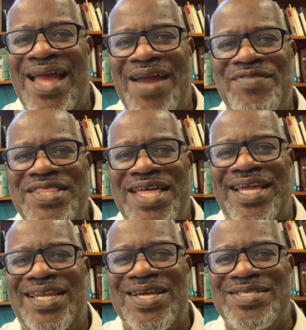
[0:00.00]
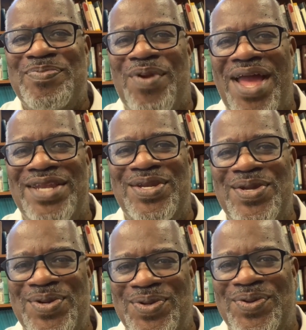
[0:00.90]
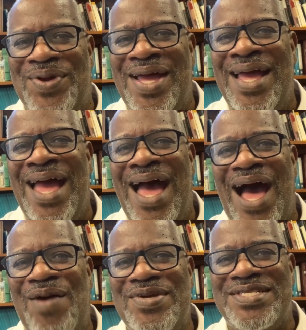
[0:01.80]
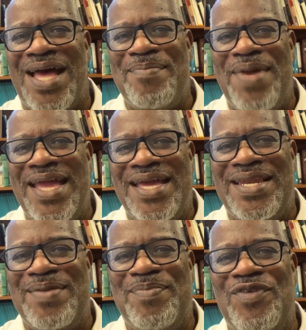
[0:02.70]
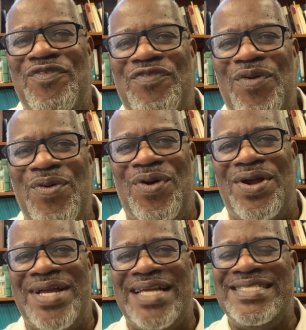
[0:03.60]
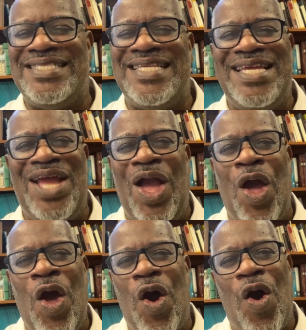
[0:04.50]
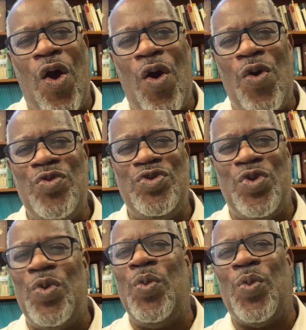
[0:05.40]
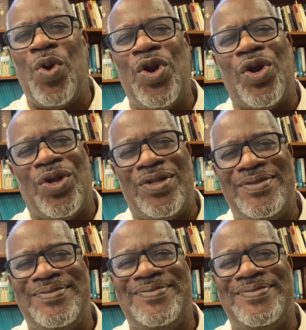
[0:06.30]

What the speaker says: Everything looks brand new. How was I making it before? I see a whole new world."